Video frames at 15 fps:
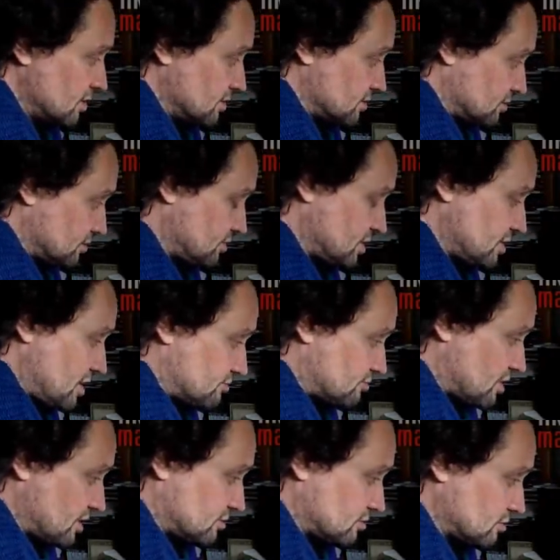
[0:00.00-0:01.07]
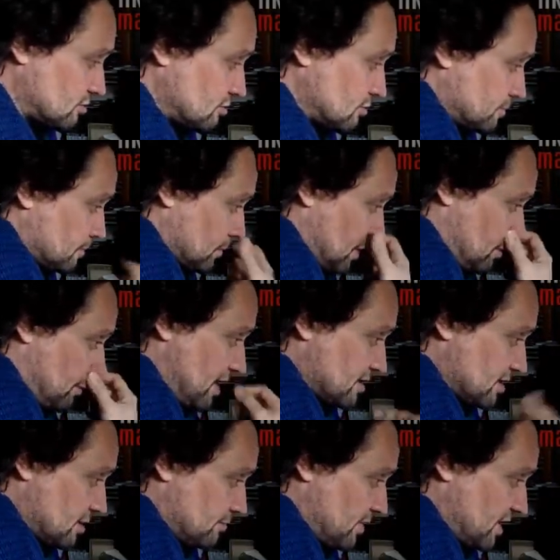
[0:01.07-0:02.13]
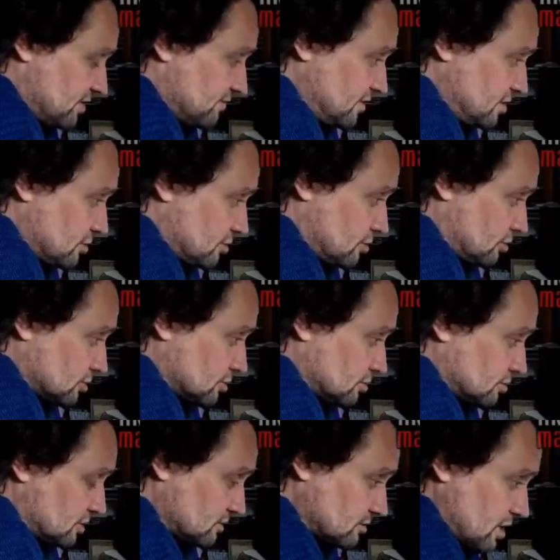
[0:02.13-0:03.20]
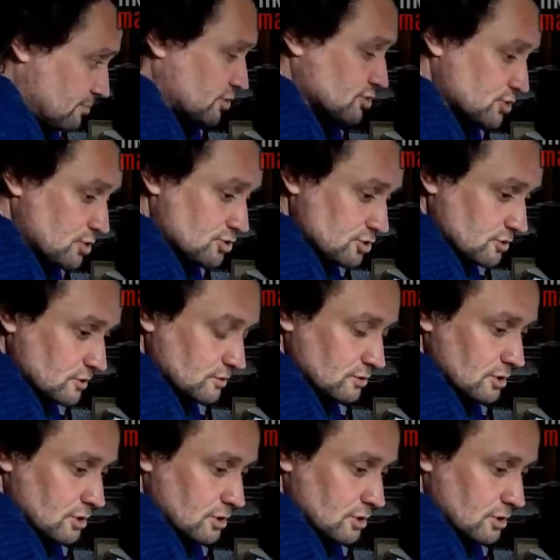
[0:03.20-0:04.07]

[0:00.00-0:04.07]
So then I try to make a compelling video content, and I'm researching it